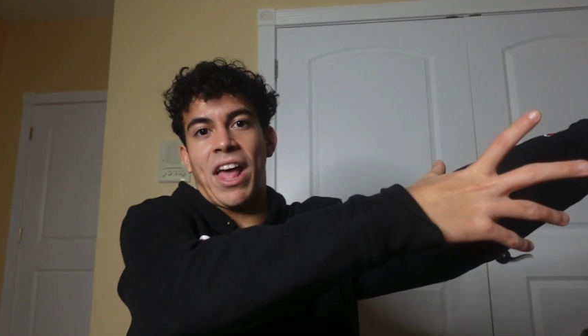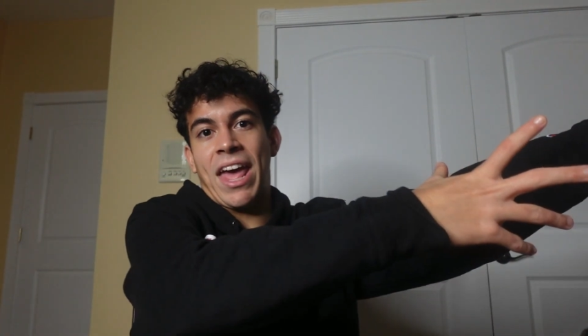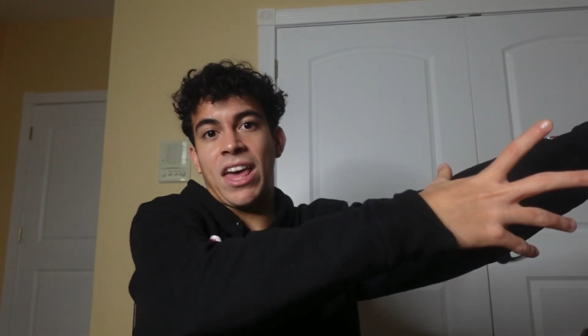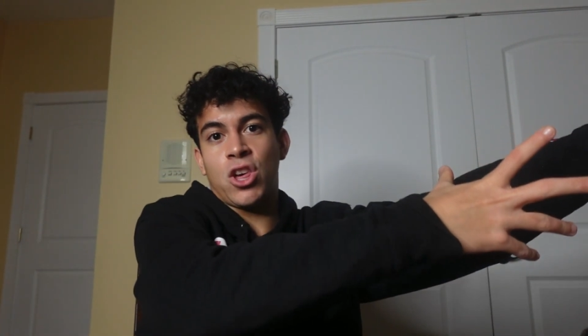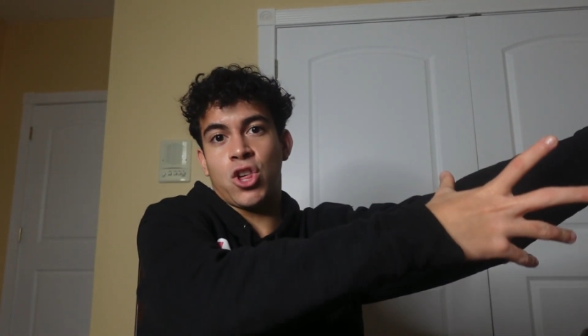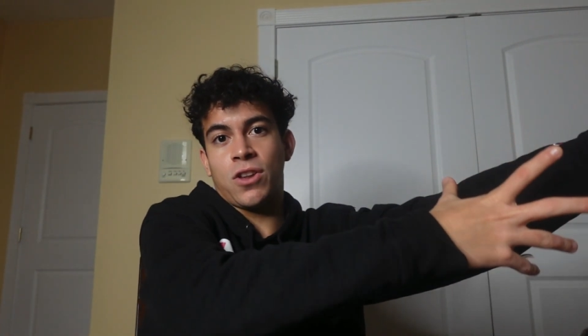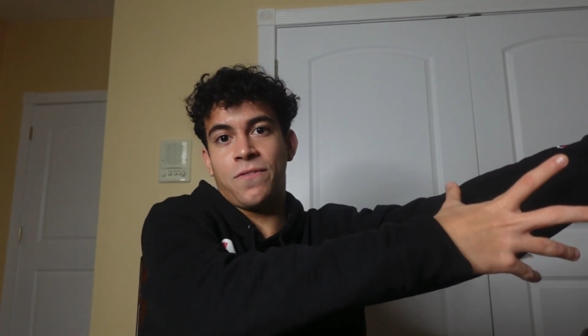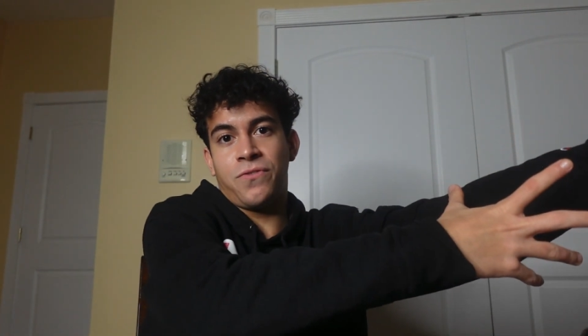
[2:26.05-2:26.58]

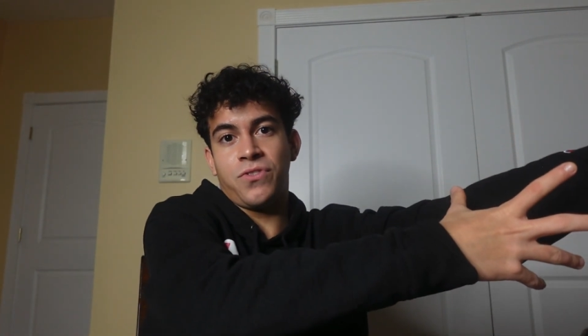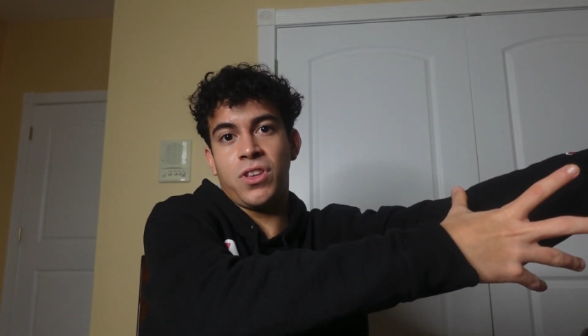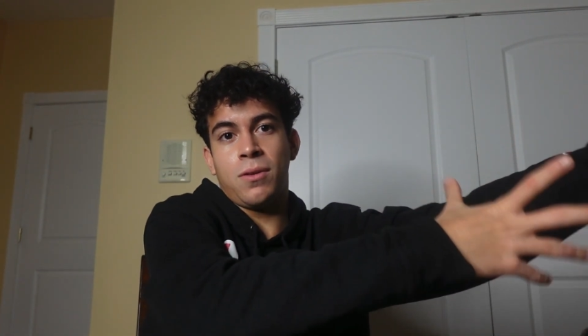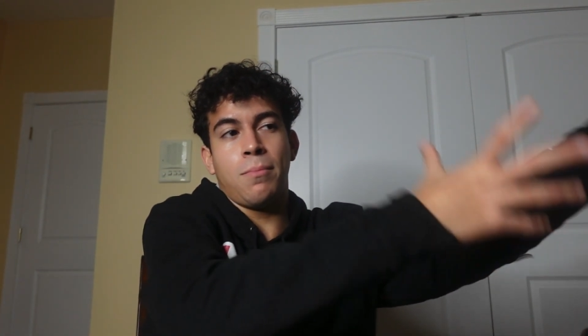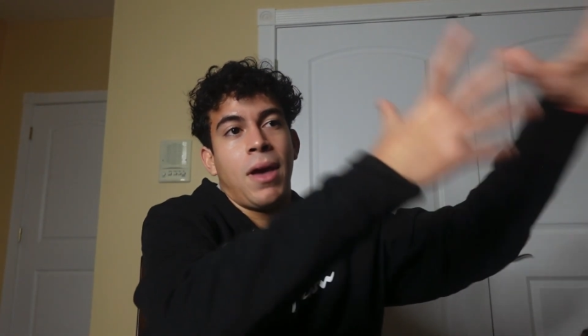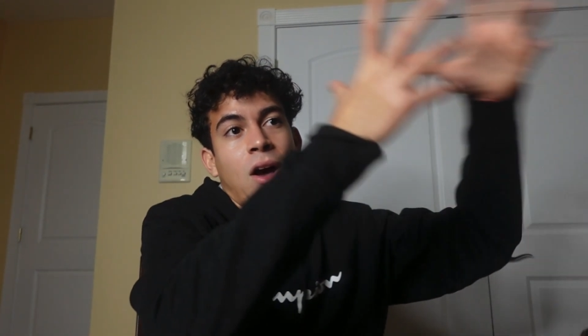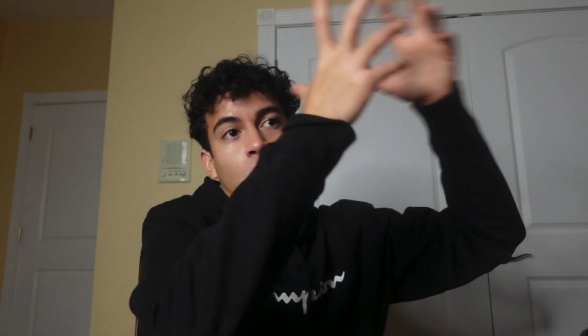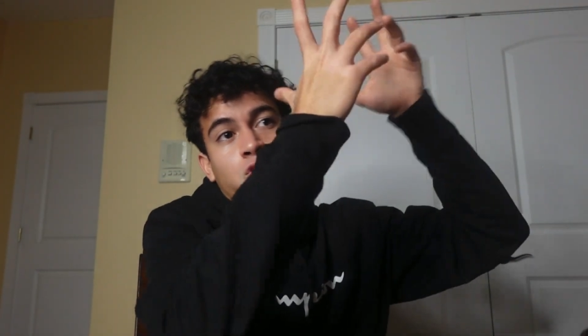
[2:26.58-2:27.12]
Asian
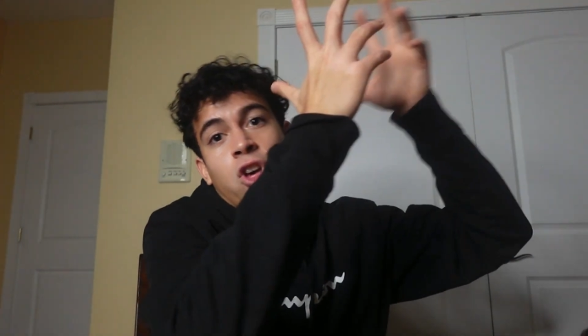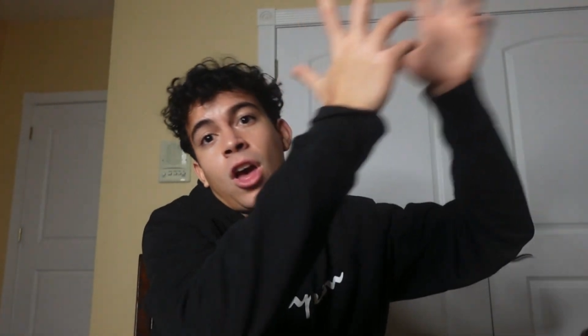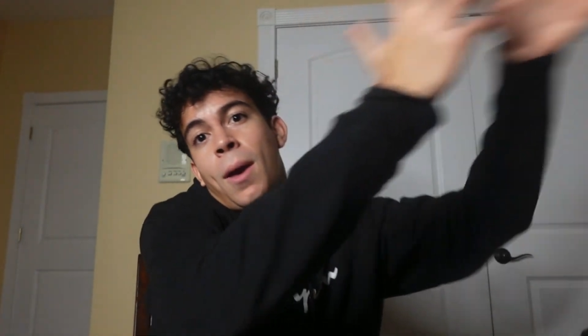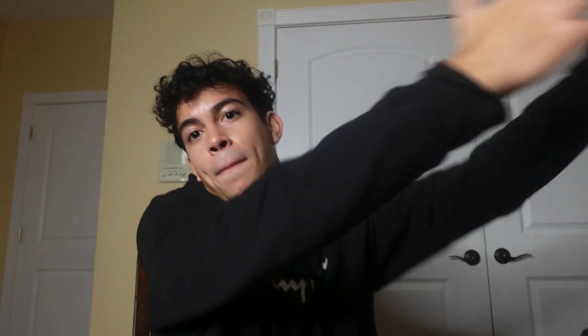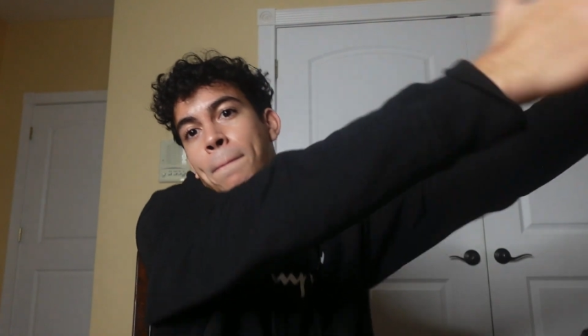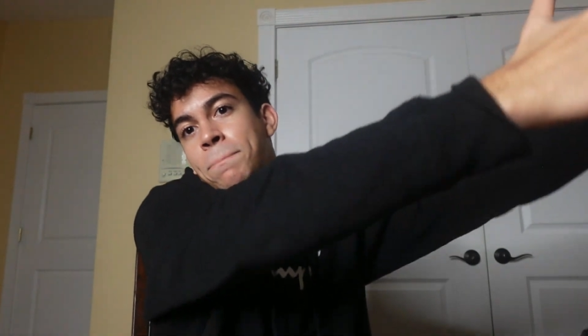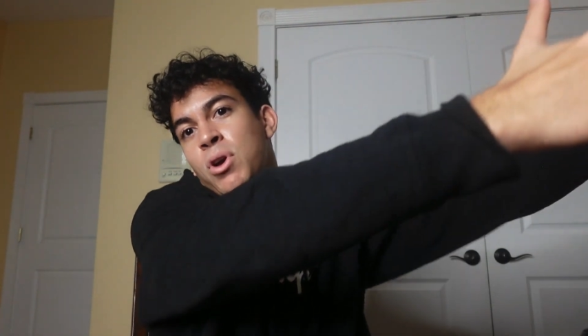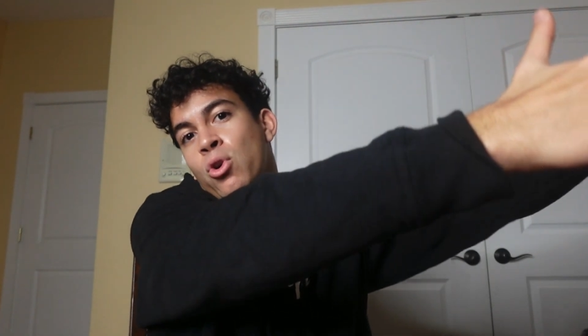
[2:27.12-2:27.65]
females,
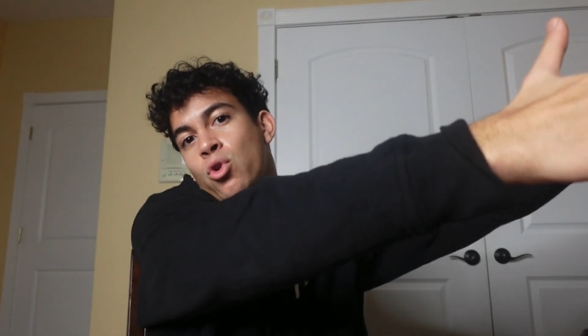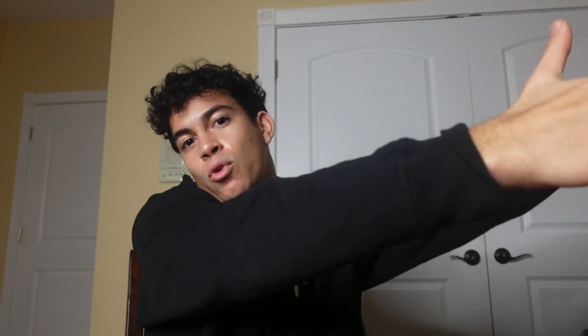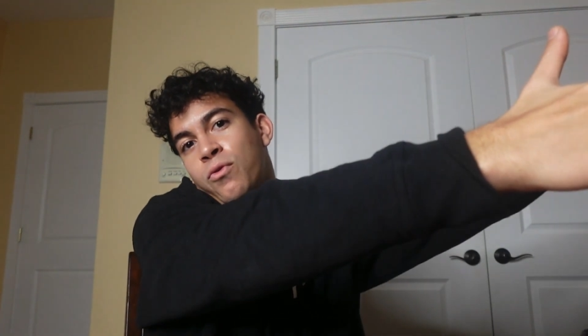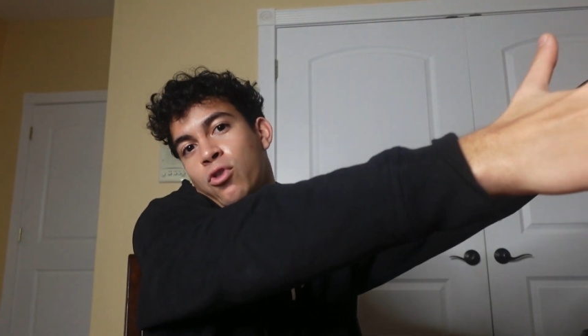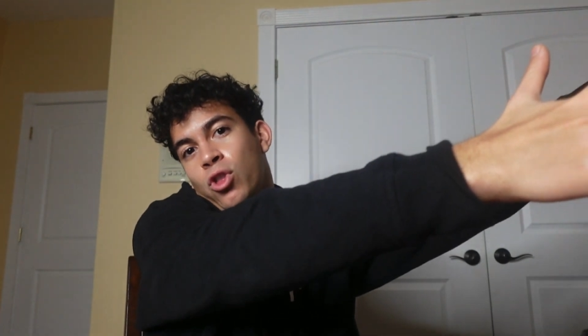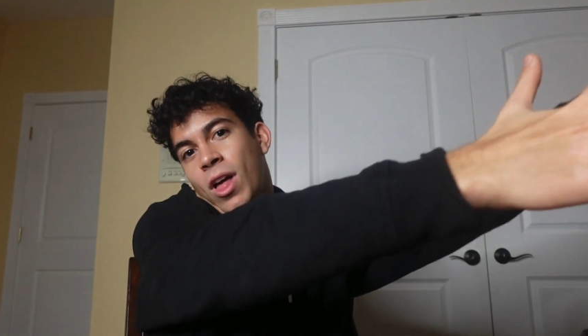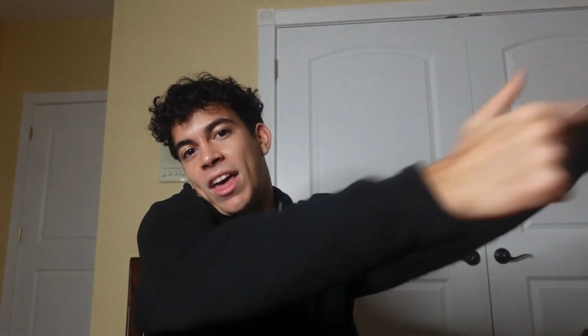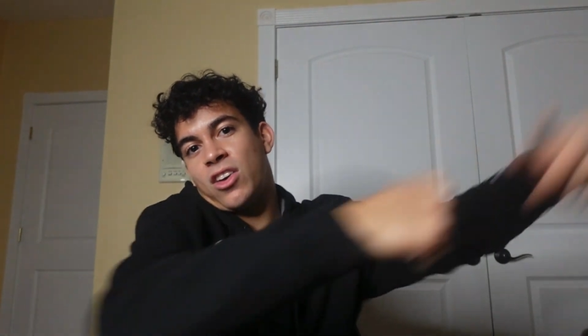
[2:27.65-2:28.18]

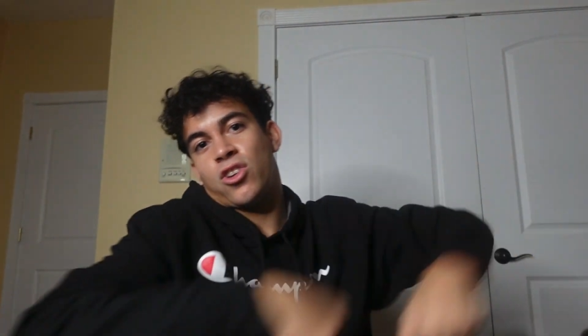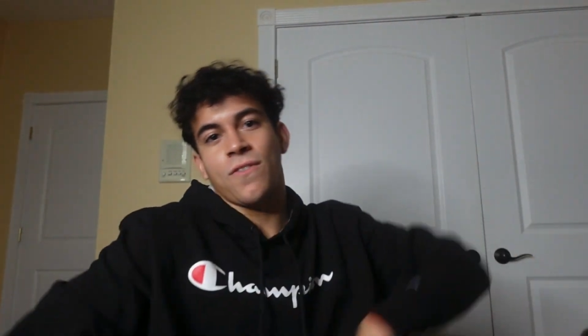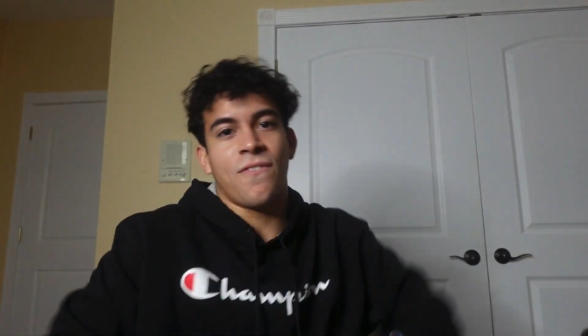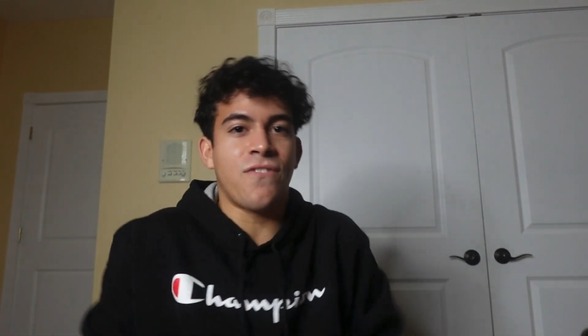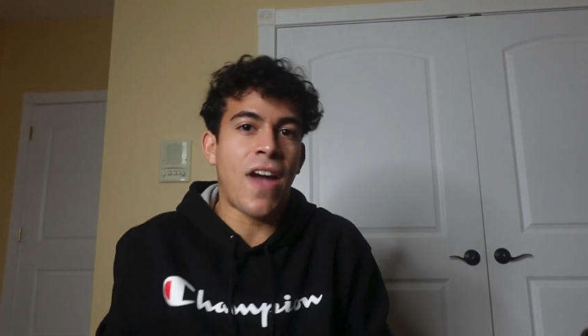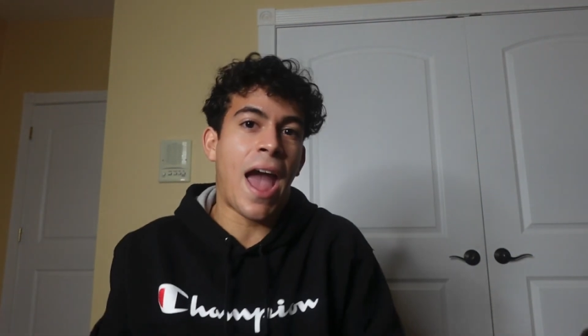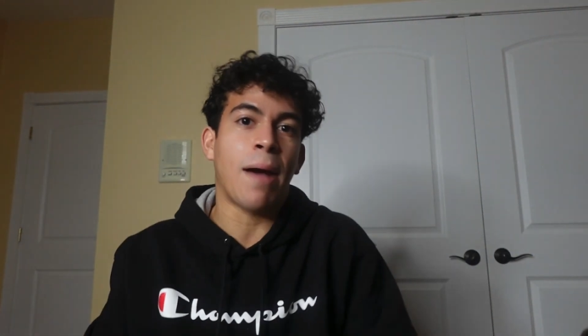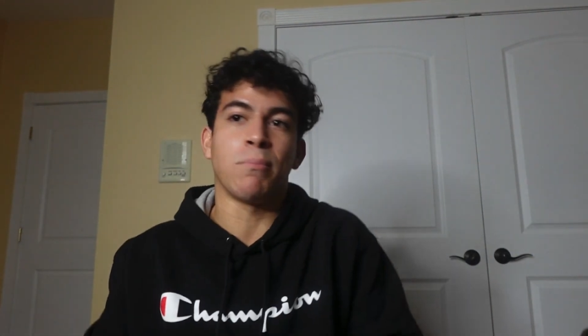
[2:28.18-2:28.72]
beautiful Asian
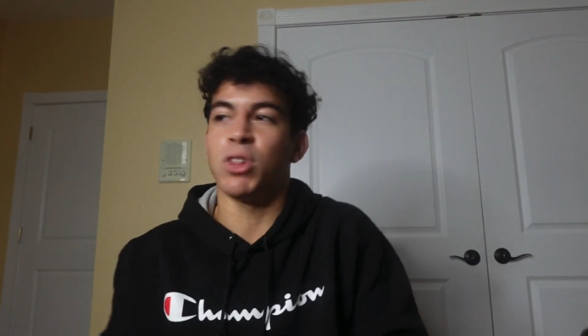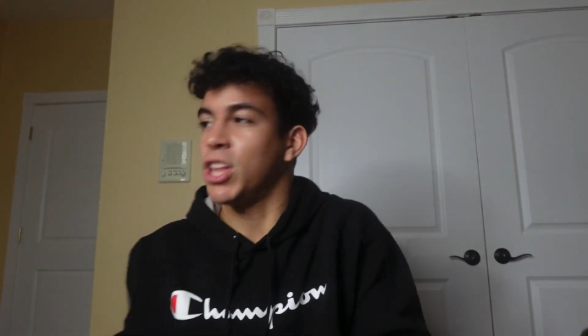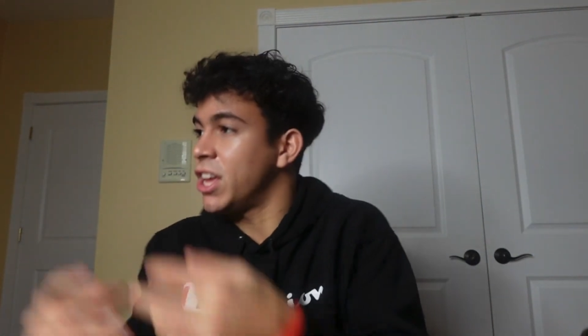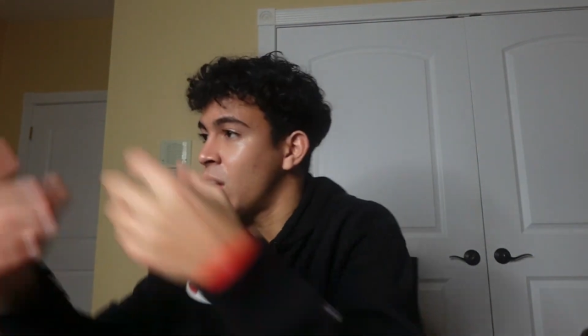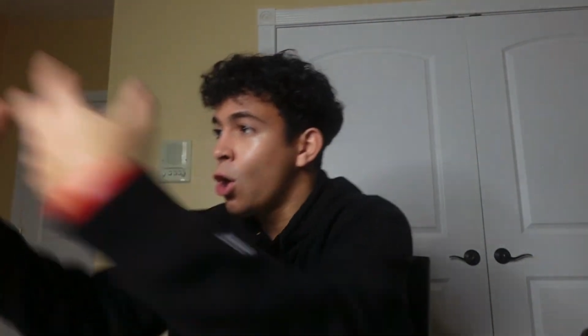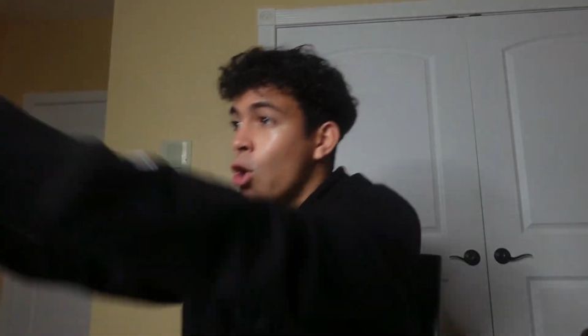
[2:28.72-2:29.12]
family.